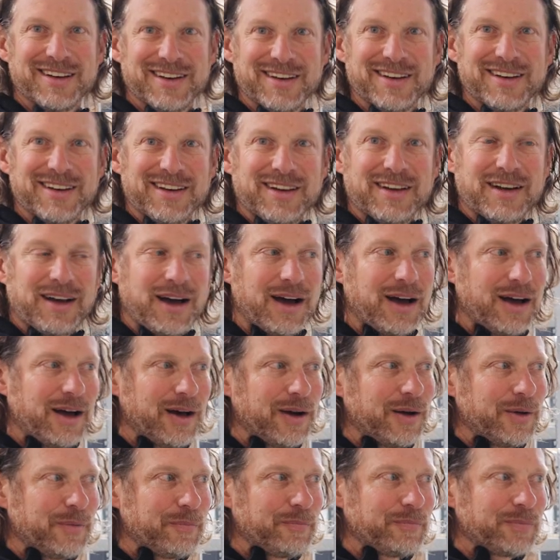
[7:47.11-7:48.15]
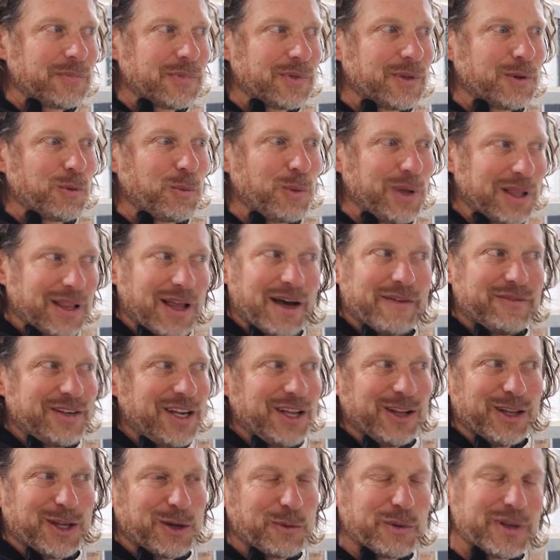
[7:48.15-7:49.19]
Mm-hmm. We love
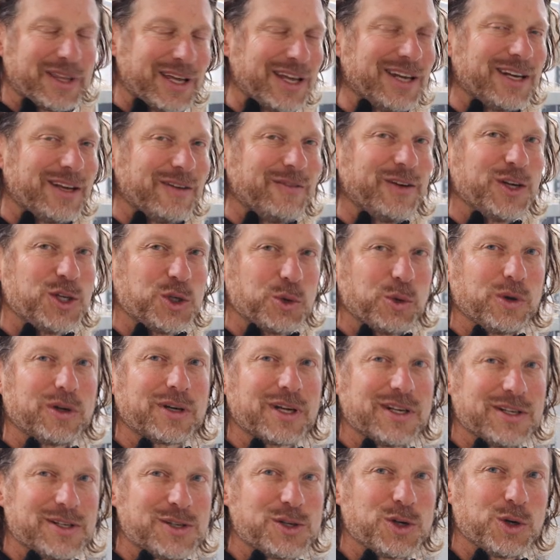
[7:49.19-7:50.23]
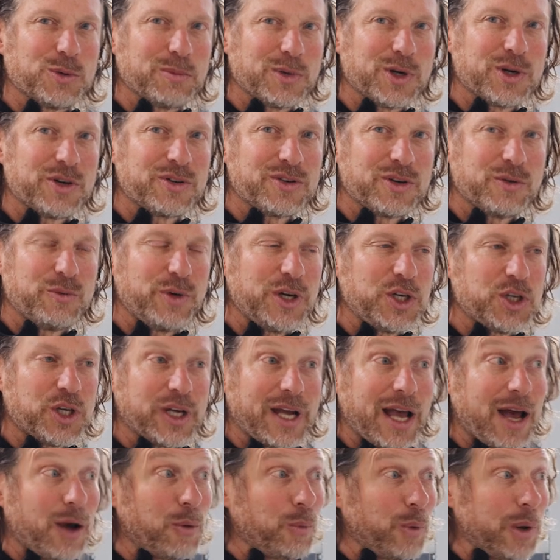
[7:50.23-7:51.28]
dealing with individual consumers and
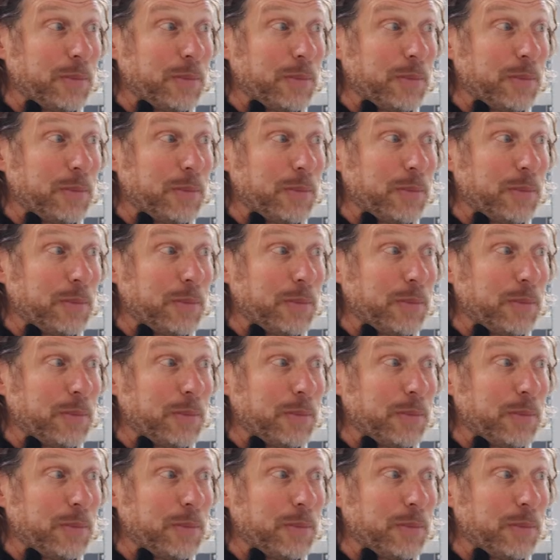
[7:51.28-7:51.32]
reaching out.